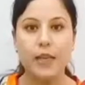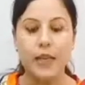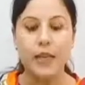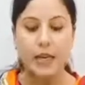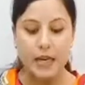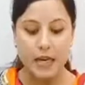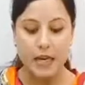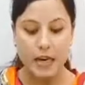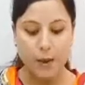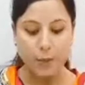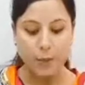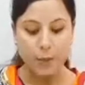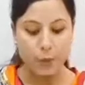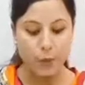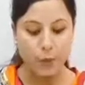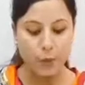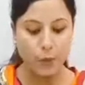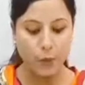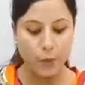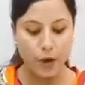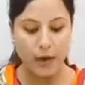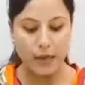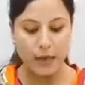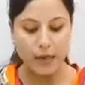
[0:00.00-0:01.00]
Number
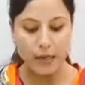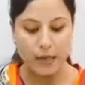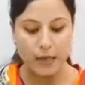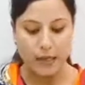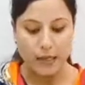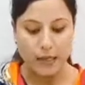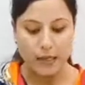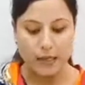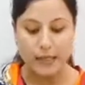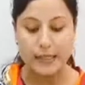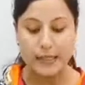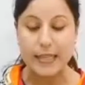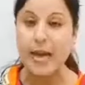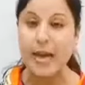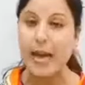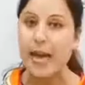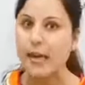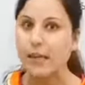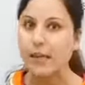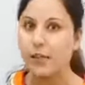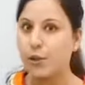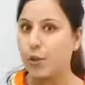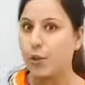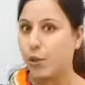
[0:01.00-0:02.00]
1,
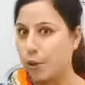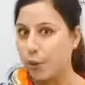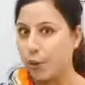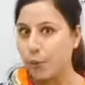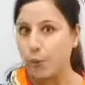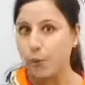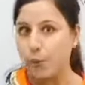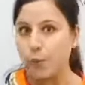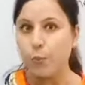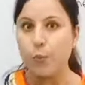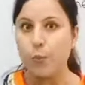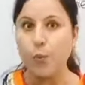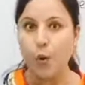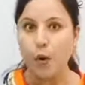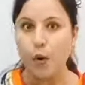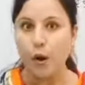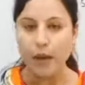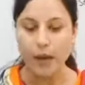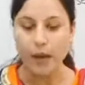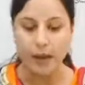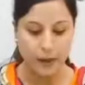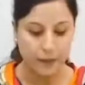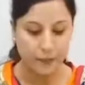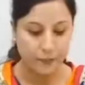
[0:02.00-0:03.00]
that cruel
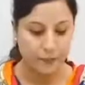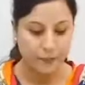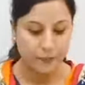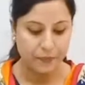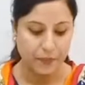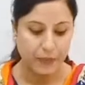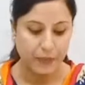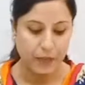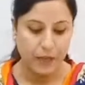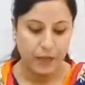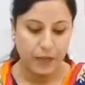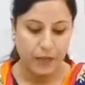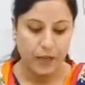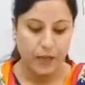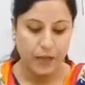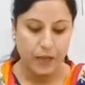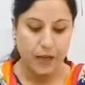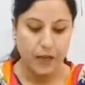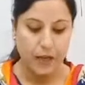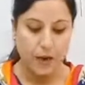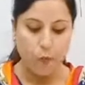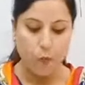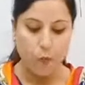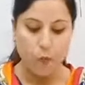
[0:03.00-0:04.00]
boy
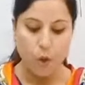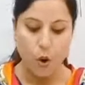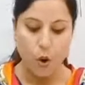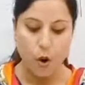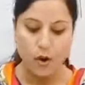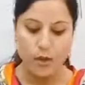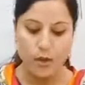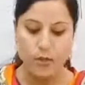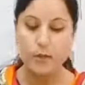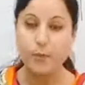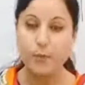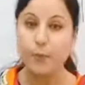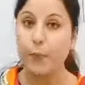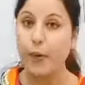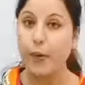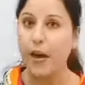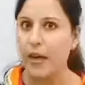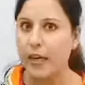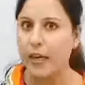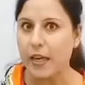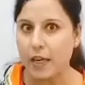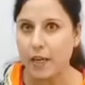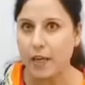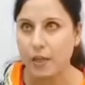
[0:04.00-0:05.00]
was
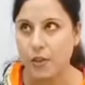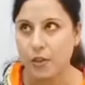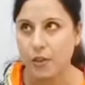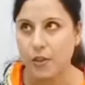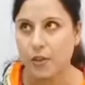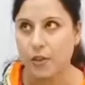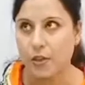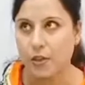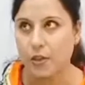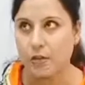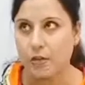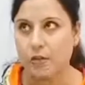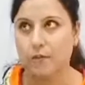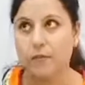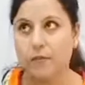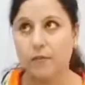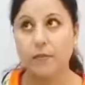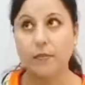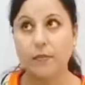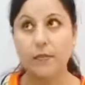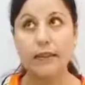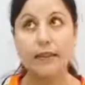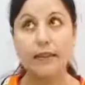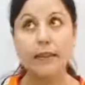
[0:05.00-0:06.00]
punished.
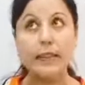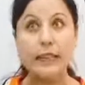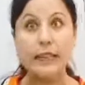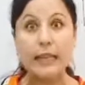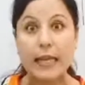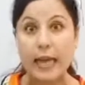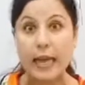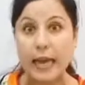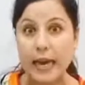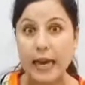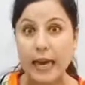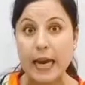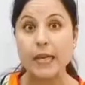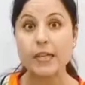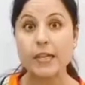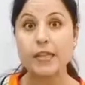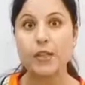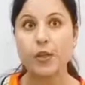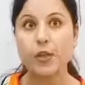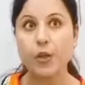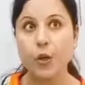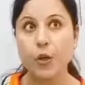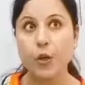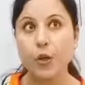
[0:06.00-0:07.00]

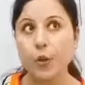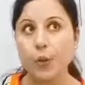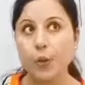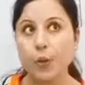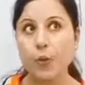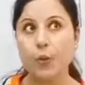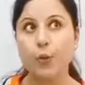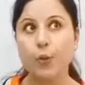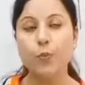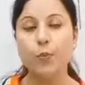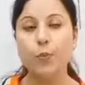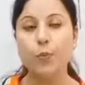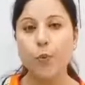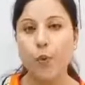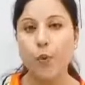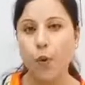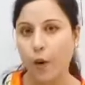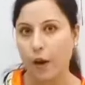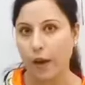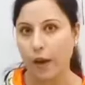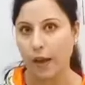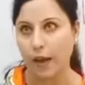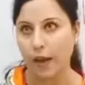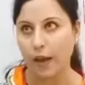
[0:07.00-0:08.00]
That cruel
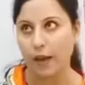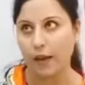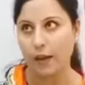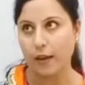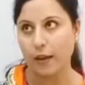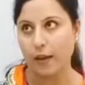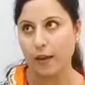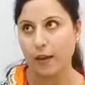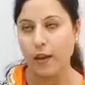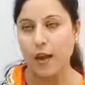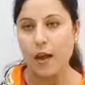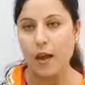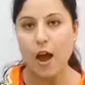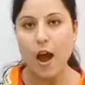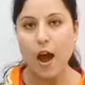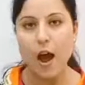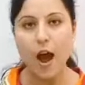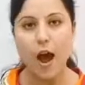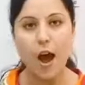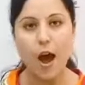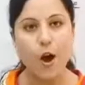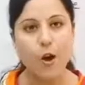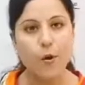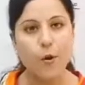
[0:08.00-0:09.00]
boy.
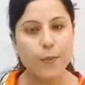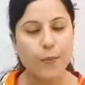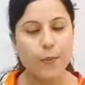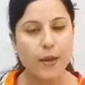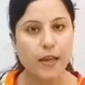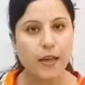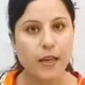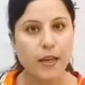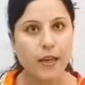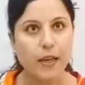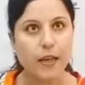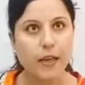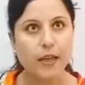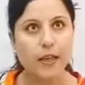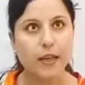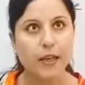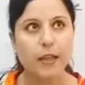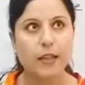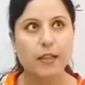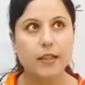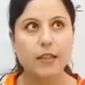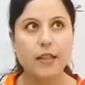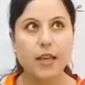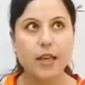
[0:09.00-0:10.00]
How many
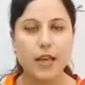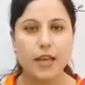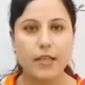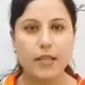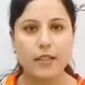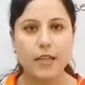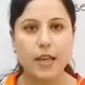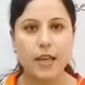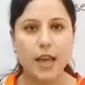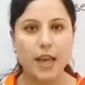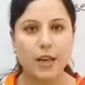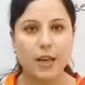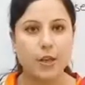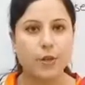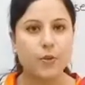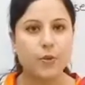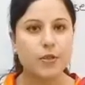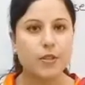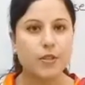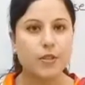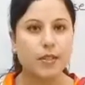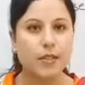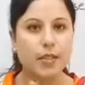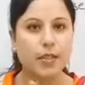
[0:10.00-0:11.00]
things can you
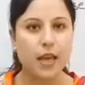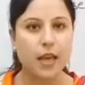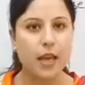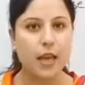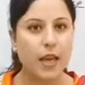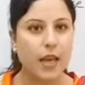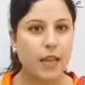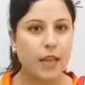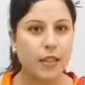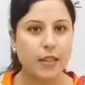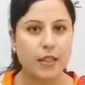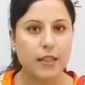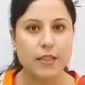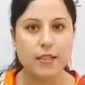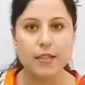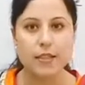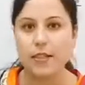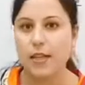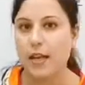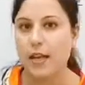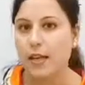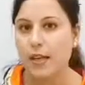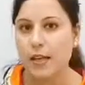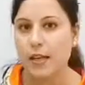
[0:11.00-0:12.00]
see in
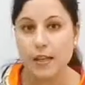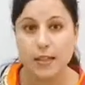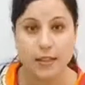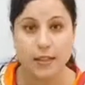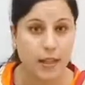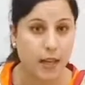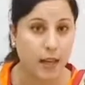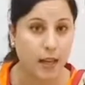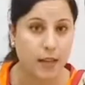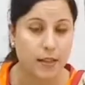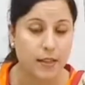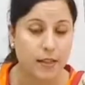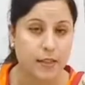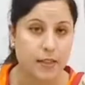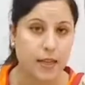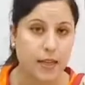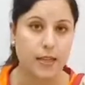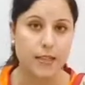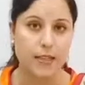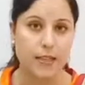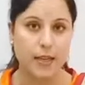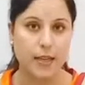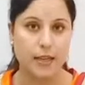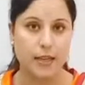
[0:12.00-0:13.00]
this single
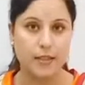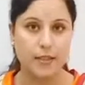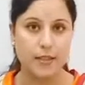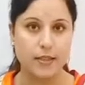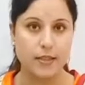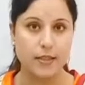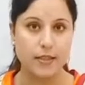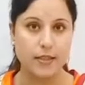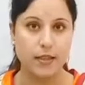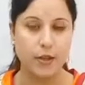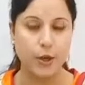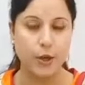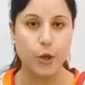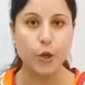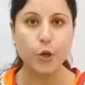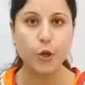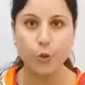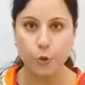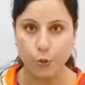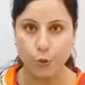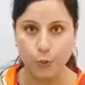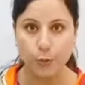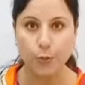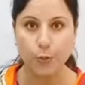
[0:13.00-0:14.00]
sentence?
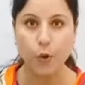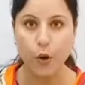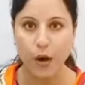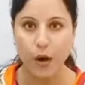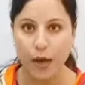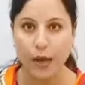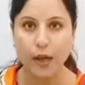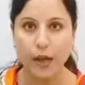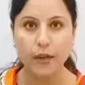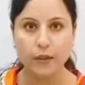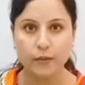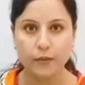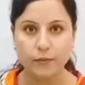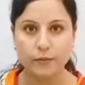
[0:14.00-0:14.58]
Cruel boy,